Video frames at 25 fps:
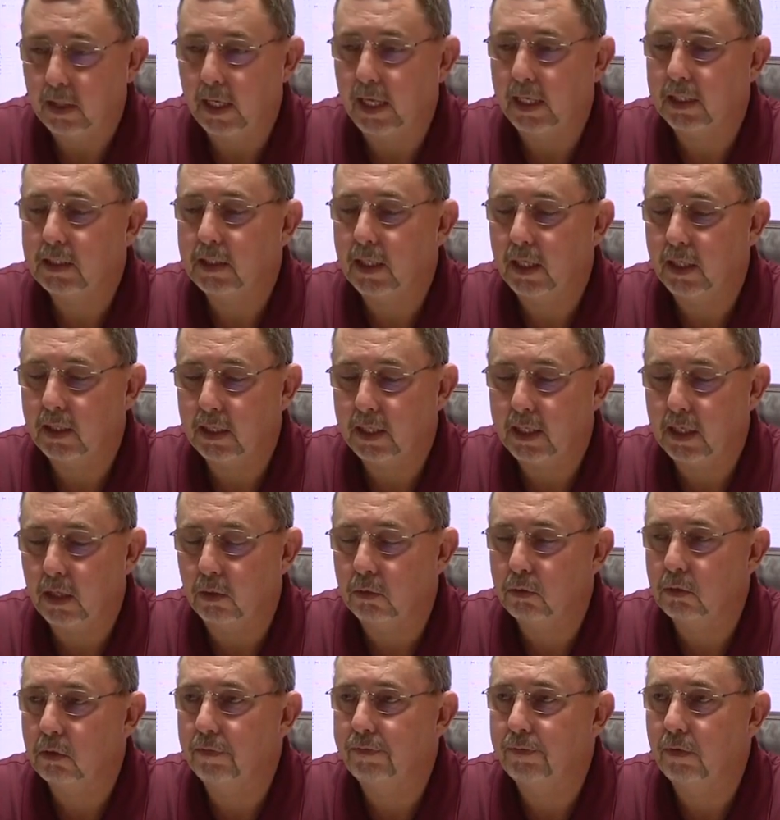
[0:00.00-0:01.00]
Last night, the
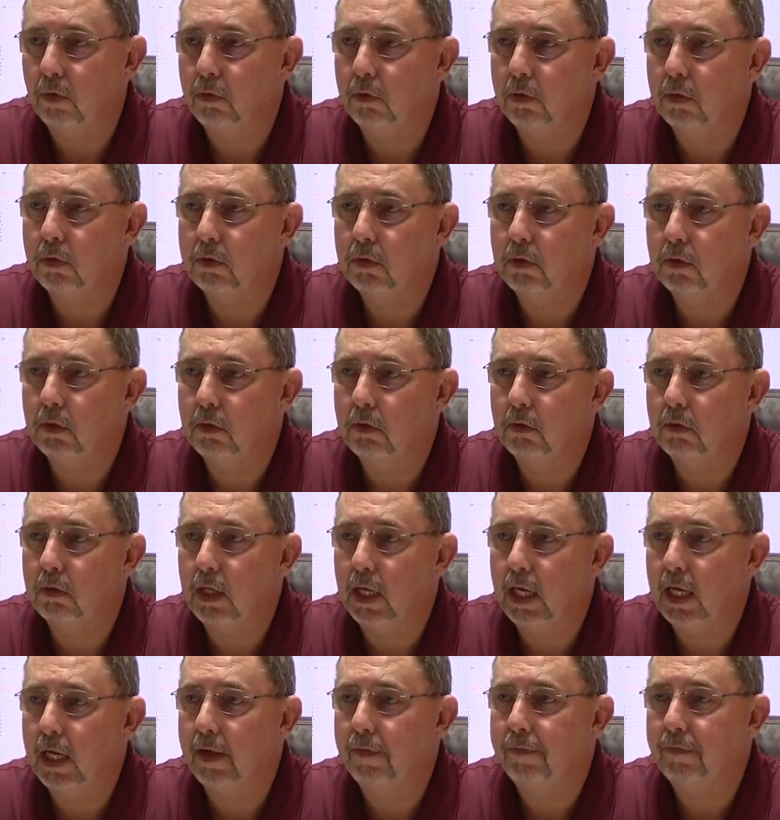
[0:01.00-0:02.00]
council voted to
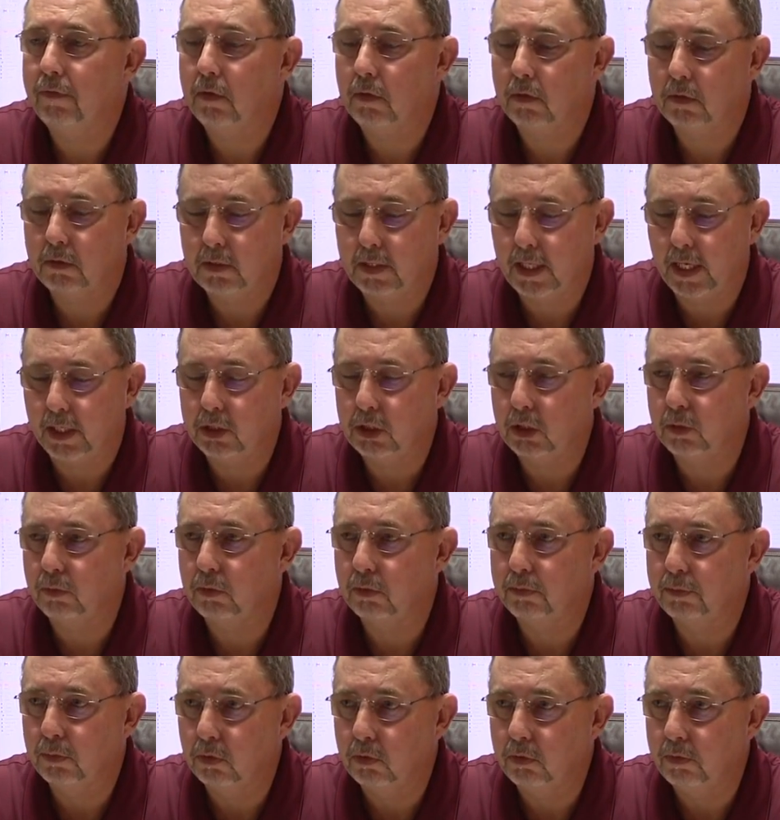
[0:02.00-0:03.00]
have the statue
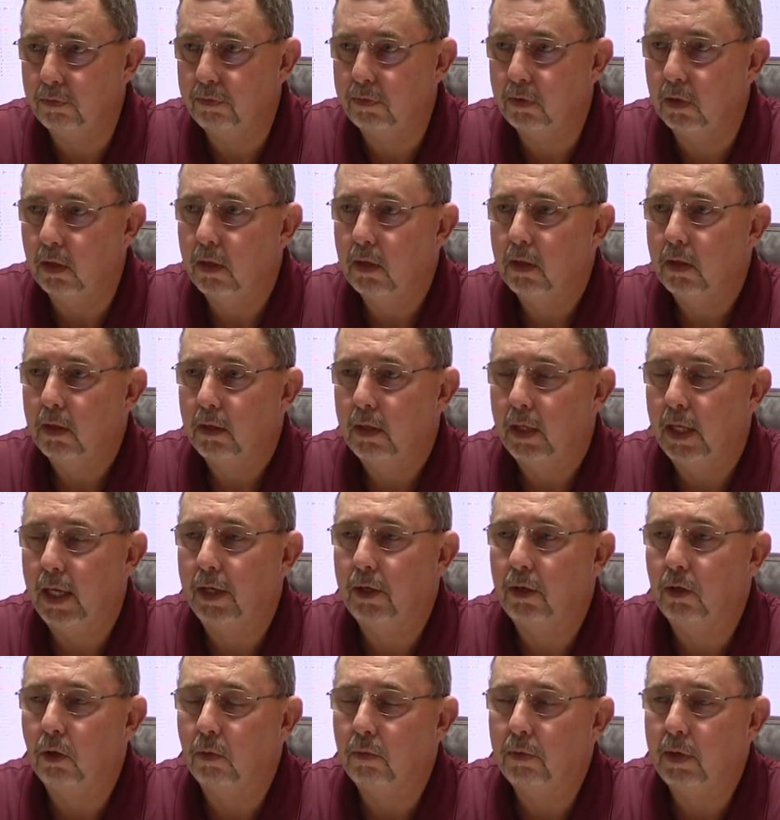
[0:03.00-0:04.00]
removed
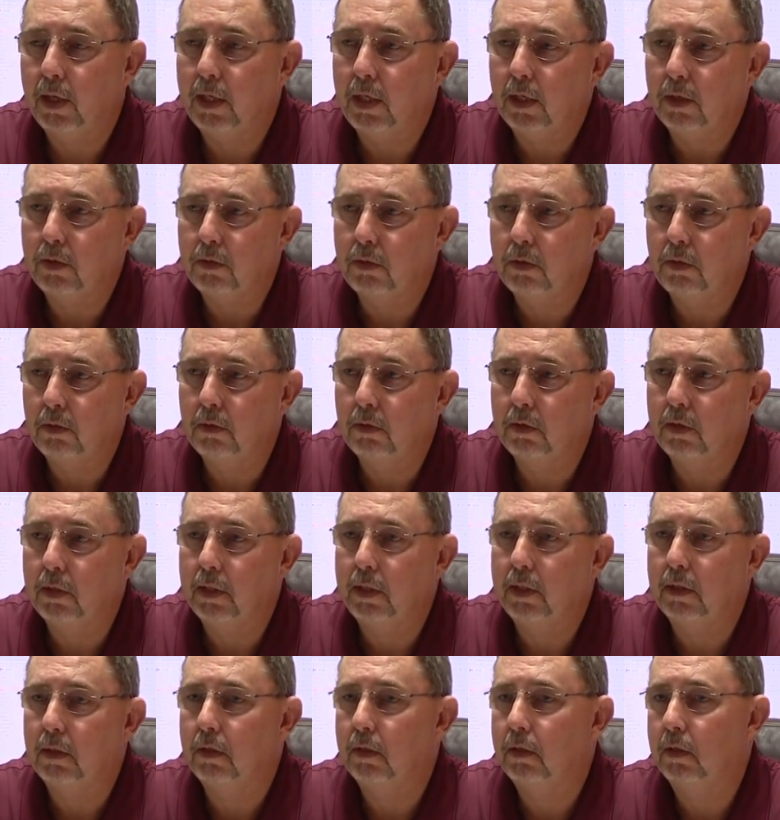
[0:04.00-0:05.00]
and donated
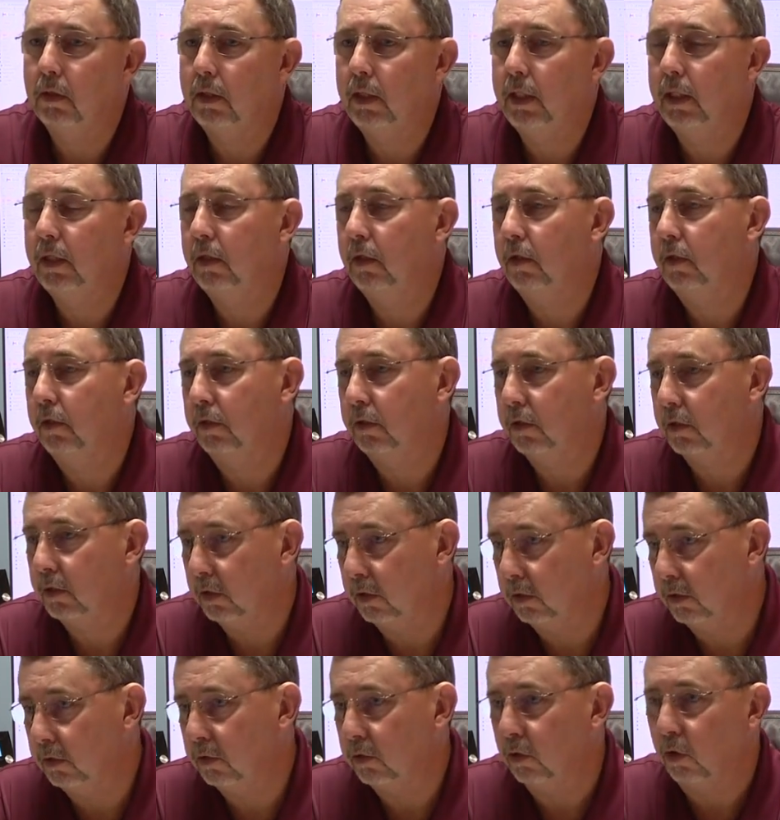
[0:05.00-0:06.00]
to either the
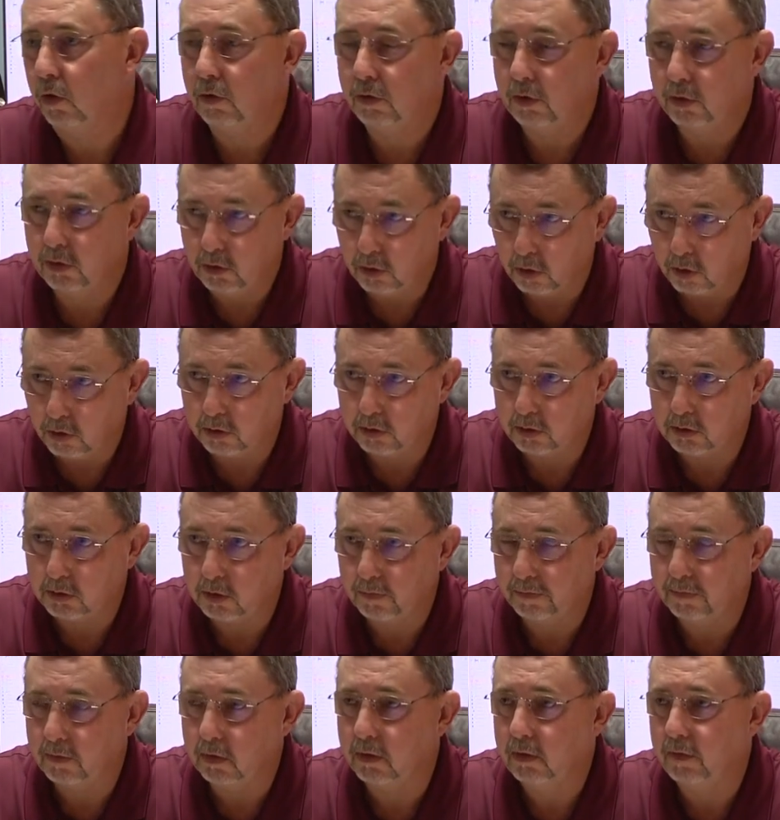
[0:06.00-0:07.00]
Sons or the Daughters
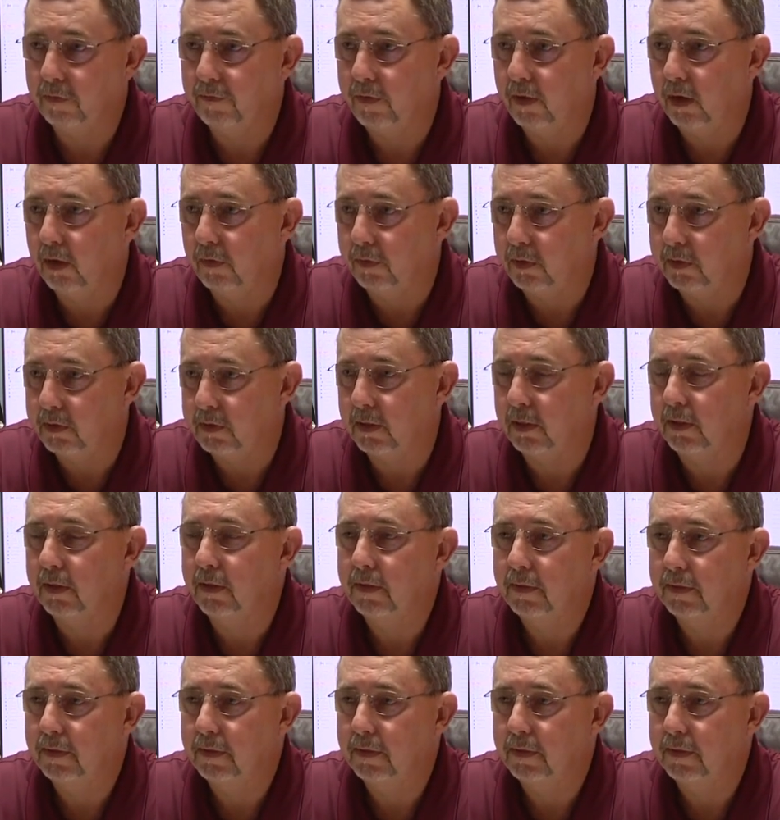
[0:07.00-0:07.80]
of the Confederacy.